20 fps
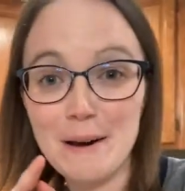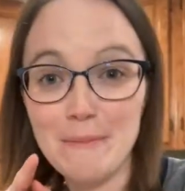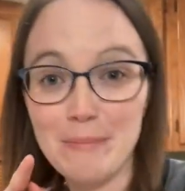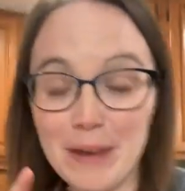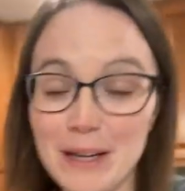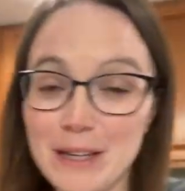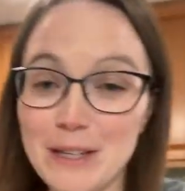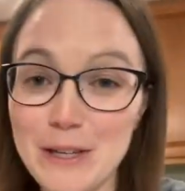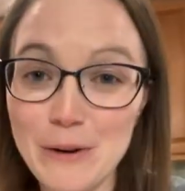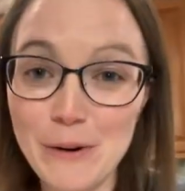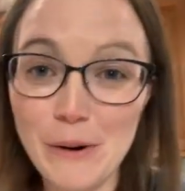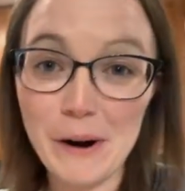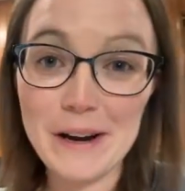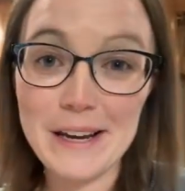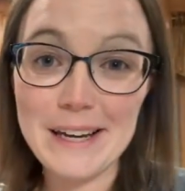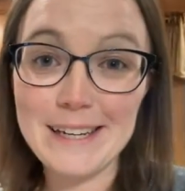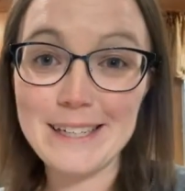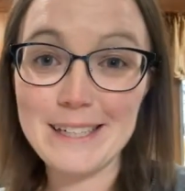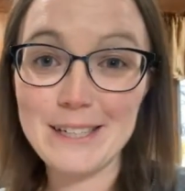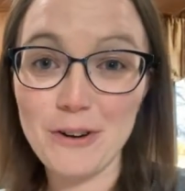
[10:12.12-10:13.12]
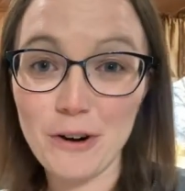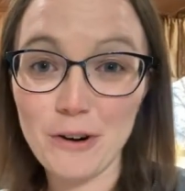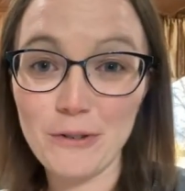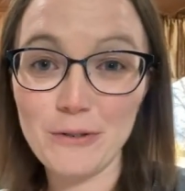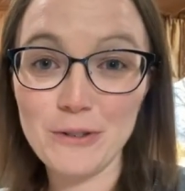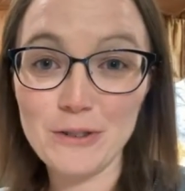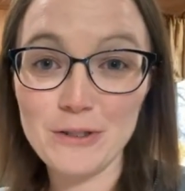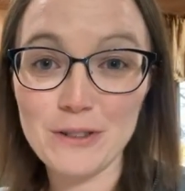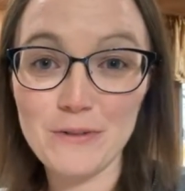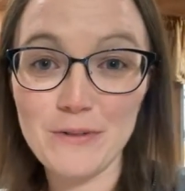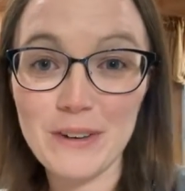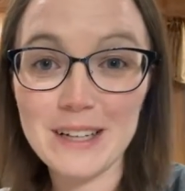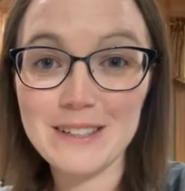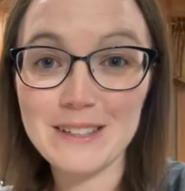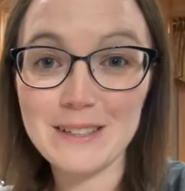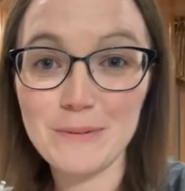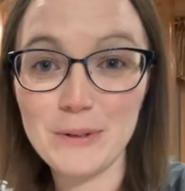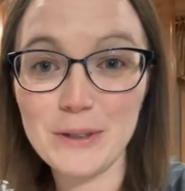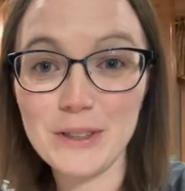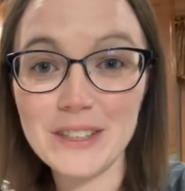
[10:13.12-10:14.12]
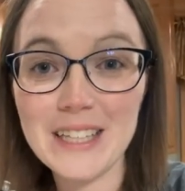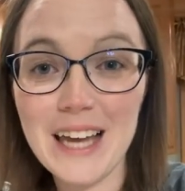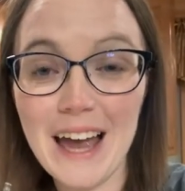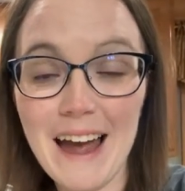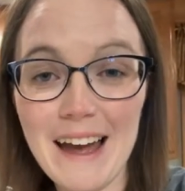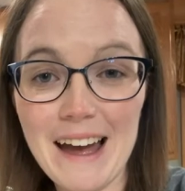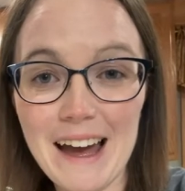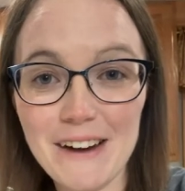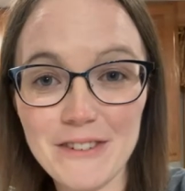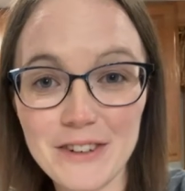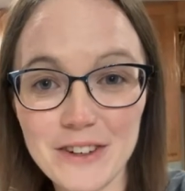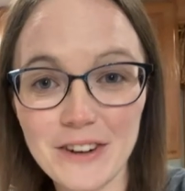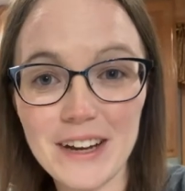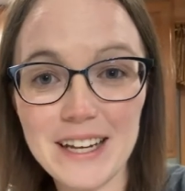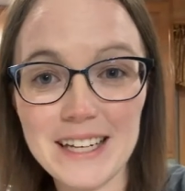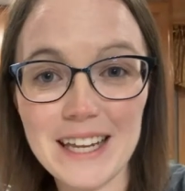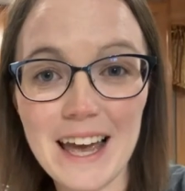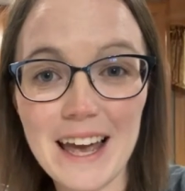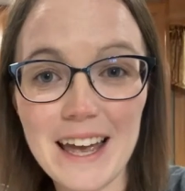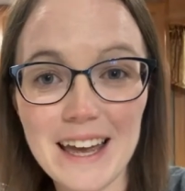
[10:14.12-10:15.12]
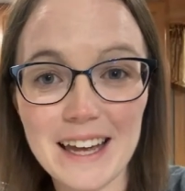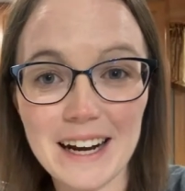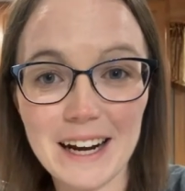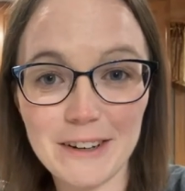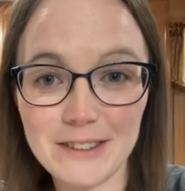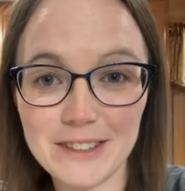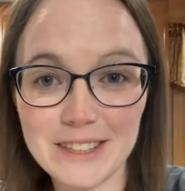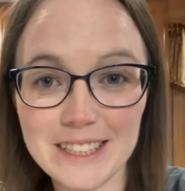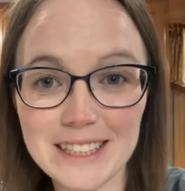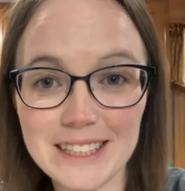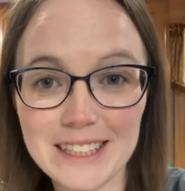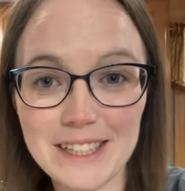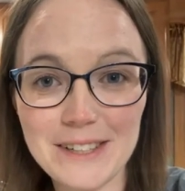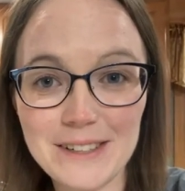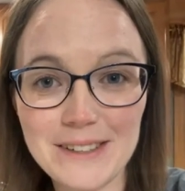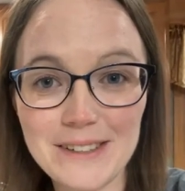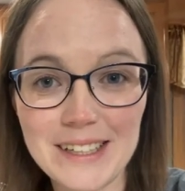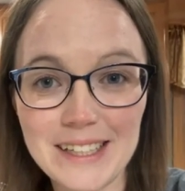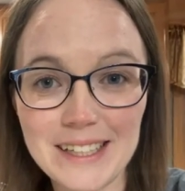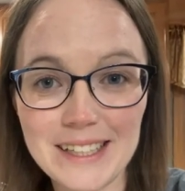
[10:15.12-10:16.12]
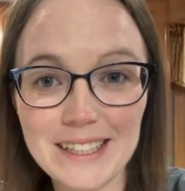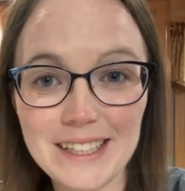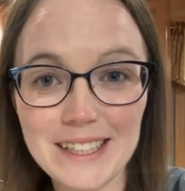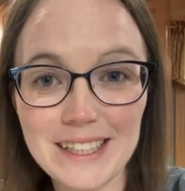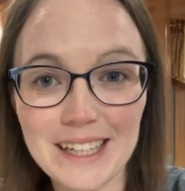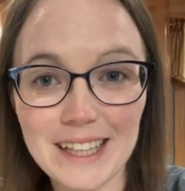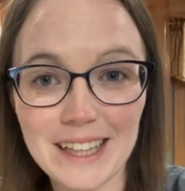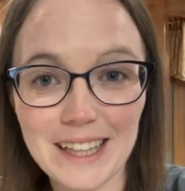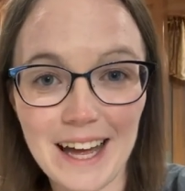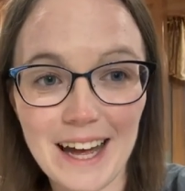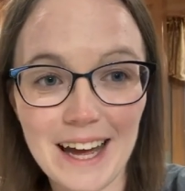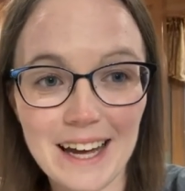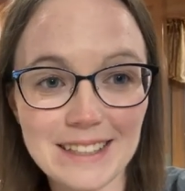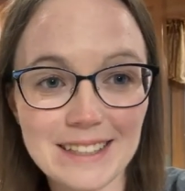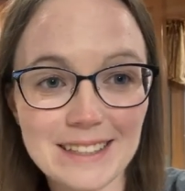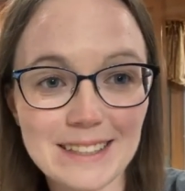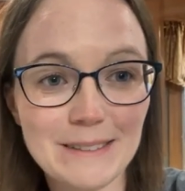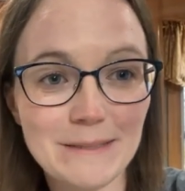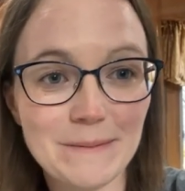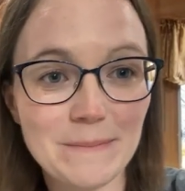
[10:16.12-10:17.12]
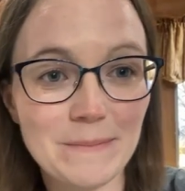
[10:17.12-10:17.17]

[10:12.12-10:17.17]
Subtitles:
that you are eating your fruits and vegetables. Have a great day and I will see you in class.